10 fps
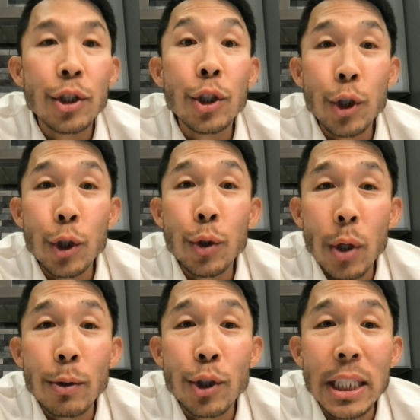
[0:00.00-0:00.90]
Do you
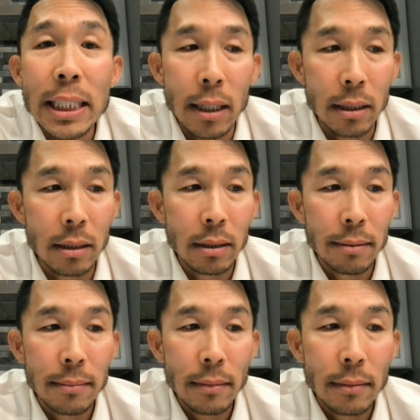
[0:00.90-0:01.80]
know Jesus?
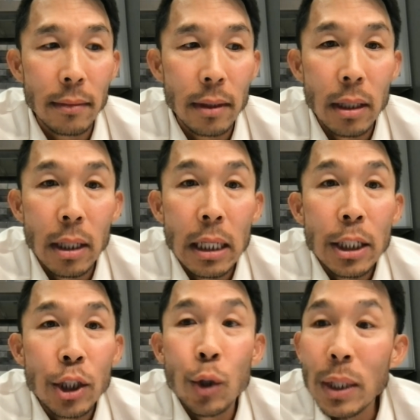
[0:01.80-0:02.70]

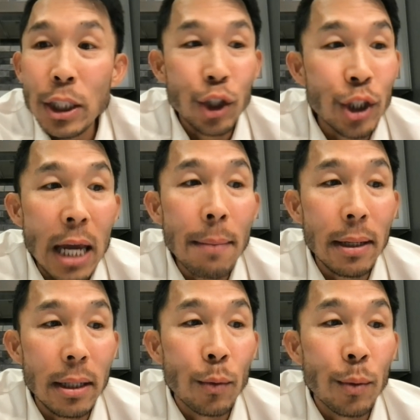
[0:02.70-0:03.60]
To which
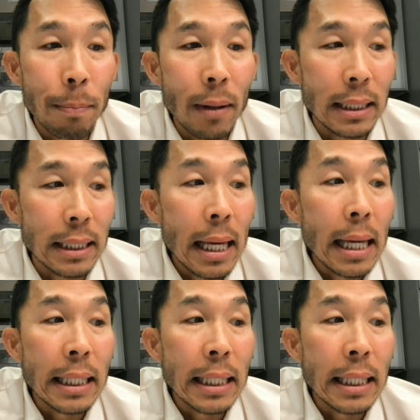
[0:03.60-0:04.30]
Jamin replies,